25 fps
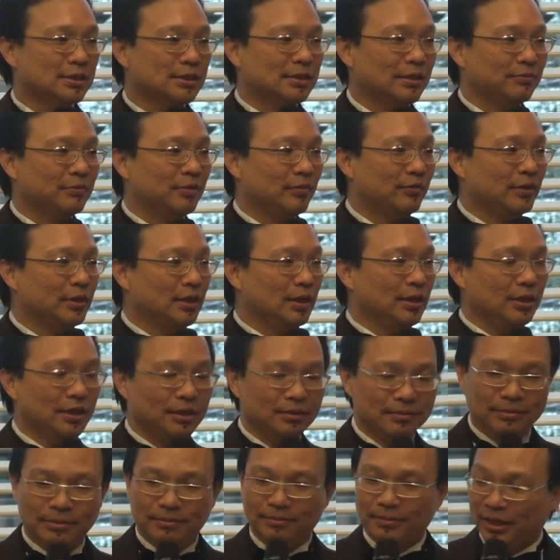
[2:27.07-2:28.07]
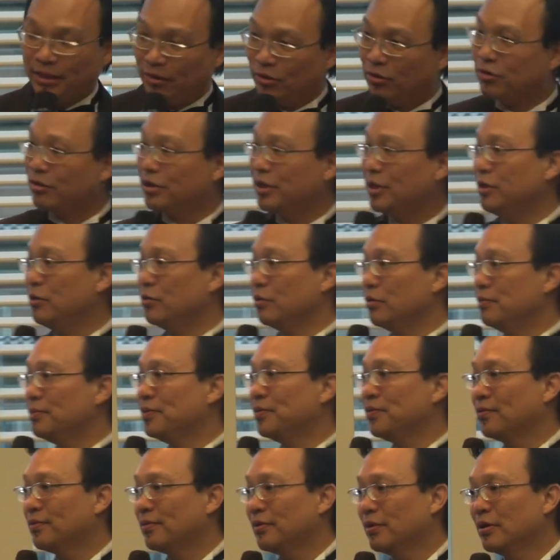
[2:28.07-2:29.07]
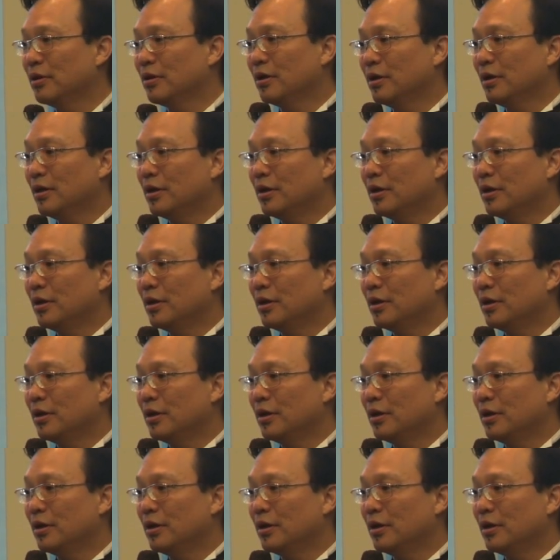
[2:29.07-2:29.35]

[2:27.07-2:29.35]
some of the minority groups